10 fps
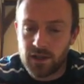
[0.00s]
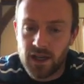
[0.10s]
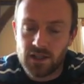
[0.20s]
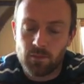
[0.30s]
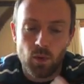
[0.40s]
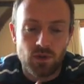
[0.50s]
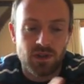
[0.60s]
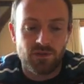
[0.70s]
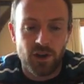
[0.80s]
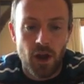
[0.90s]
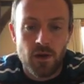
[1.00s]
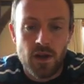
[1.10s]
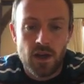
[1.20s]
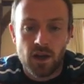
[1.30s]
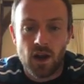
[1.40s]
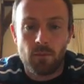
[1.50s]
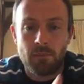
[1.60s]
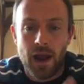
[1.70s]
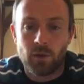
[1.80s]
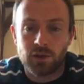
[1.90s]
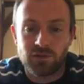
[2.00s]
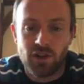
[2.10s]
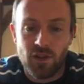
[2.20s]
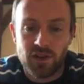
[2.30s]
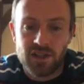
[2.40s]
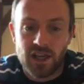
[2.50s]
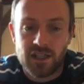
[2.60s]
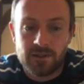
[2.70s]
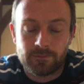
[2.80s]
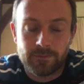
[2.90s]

Okay, so pause this video and come back when you've done those things.